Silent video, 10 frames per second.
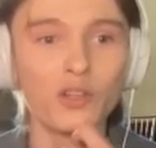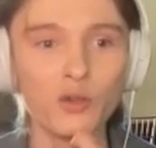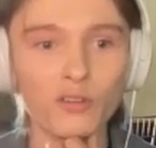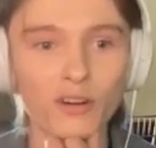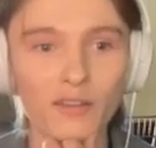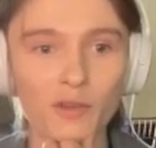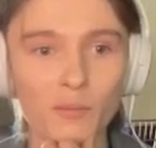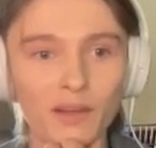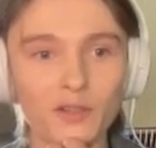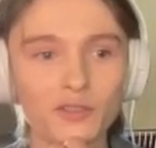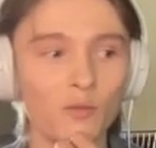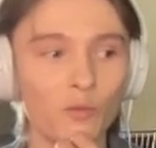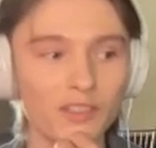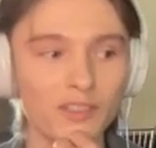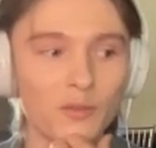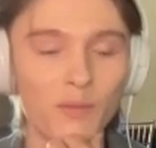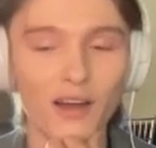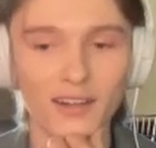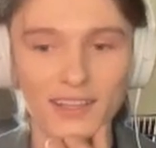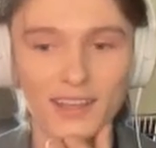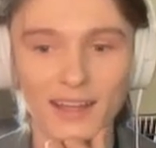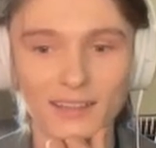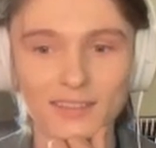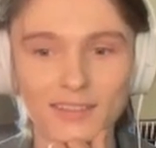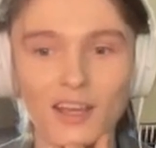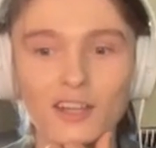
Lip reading: When you were on the Bells and Whistle podcasts